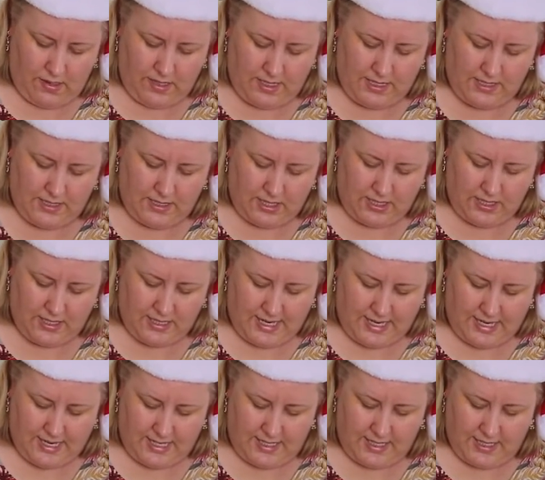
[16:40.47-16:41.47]
is just
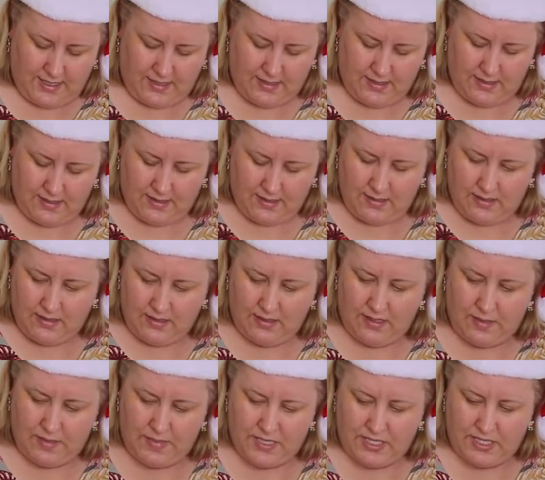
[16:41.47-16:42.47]
add a
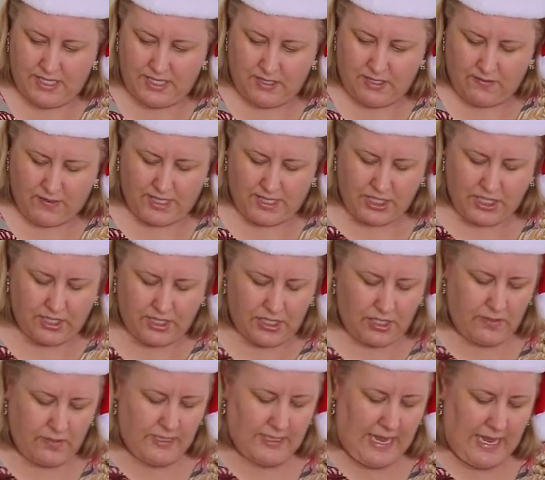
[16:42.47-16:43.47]
little bit of decoration
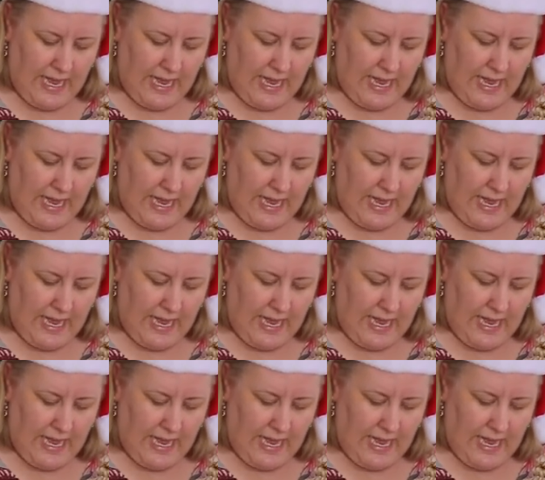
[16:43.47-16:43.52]
to his